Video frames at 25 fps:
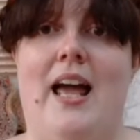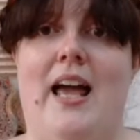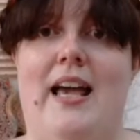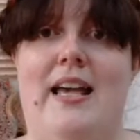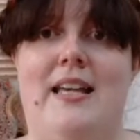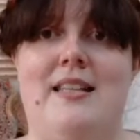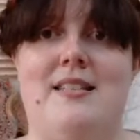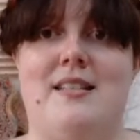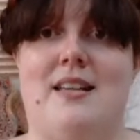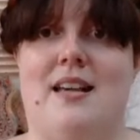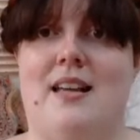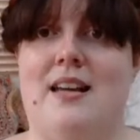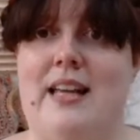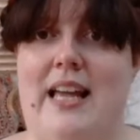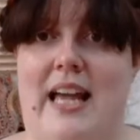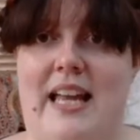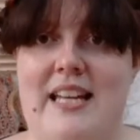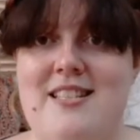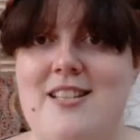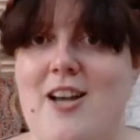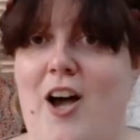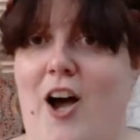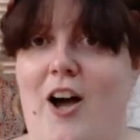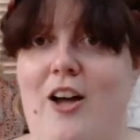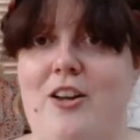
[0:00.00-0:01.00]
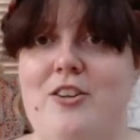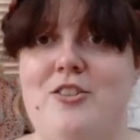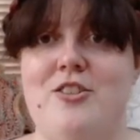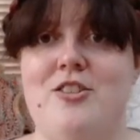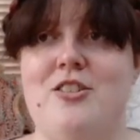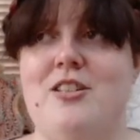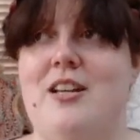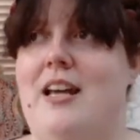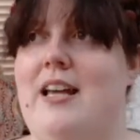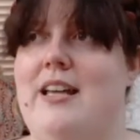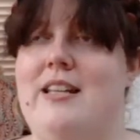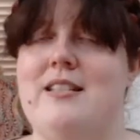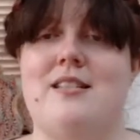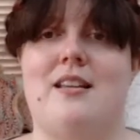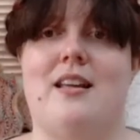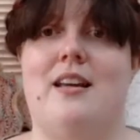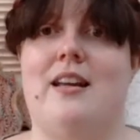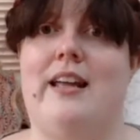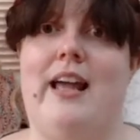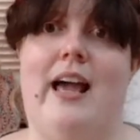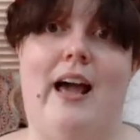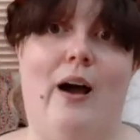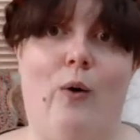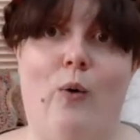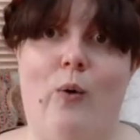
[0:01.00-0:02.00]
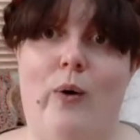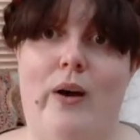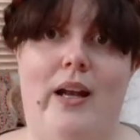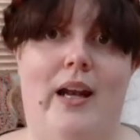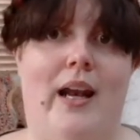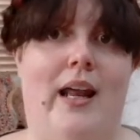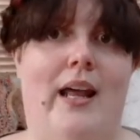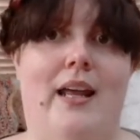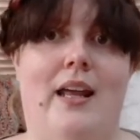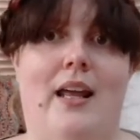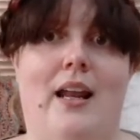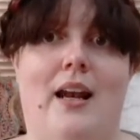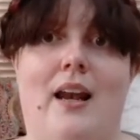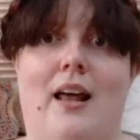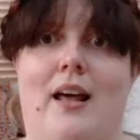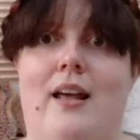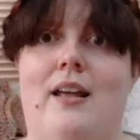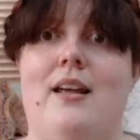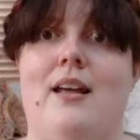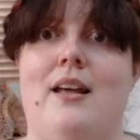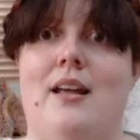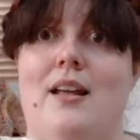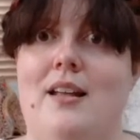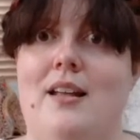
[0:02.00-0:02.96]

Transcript: it's going to get touched, it's going to get oily. Like,